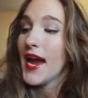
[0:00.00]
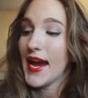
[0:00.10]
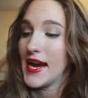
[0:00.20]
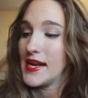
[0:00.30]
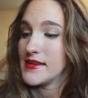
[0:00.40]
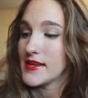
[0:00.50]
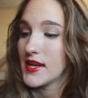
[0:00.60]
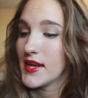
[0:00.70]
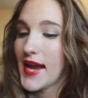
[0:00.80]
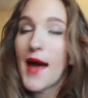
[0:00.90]
And
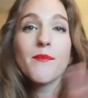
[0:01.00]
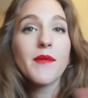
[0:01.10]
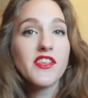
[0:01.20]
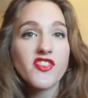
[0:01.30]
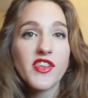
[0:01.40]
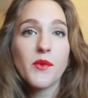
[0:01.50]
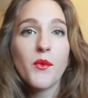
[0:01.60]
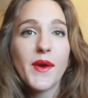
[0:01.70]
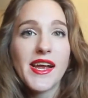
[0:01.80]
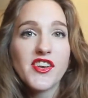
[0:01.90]
yeah, and so then
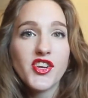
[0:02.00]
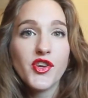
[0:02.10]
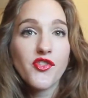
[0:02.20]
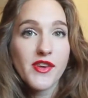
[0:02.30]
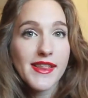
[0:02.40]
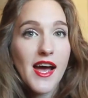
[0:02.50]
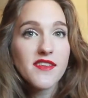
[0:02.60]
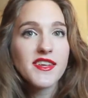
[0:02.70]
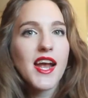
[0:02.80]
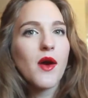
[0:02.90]
when we get to
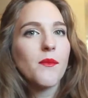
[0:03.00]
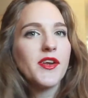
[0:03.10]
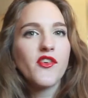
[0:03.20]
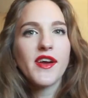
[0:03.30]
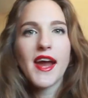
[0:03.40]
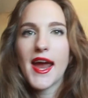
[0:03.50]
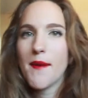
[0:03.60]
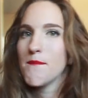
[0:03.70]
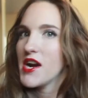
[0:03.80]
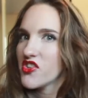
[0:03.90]
3,000, I will be doing a
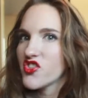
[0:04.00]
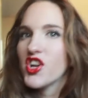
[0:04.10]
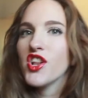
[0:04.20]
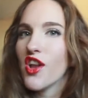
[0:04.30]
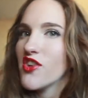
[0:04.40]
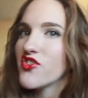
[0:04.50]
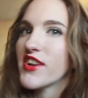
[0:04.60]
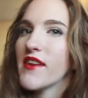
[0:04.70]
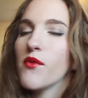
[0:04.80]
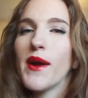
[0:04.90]
much larger
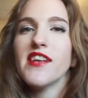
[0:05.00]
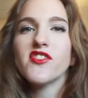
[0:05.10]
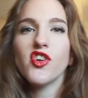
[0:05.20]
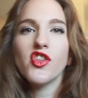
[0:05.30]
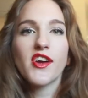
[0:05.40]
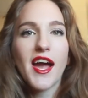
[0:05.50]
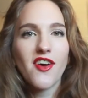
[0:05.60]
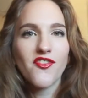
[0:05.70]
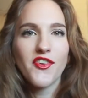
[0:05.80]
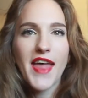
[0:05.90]
giveaway, so look
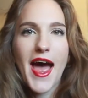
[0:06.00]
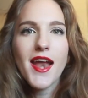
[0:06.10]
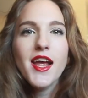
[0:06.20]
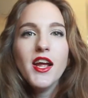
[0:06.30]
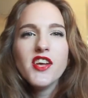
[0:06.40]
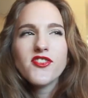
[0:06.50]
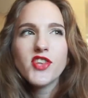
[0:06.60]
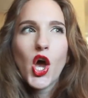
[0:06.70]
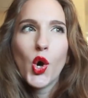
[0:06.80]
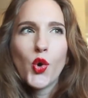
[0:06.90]
out for that.
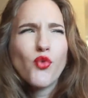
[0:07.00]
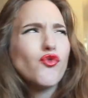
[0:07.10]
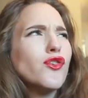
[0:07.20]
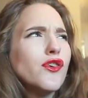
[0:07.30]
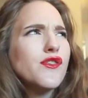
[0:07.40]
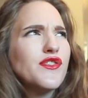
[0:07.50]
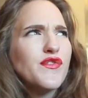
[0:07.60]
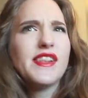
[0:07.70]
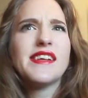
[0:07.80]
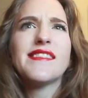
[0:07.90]
So rules
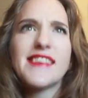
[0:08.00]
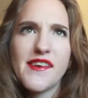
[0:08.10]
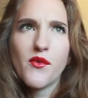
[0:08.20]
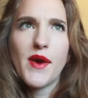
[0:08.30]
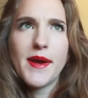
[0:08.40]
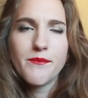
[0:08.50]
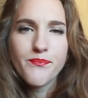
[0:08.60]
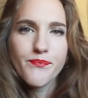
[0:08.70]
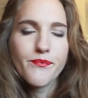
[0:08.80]
for this giveaway.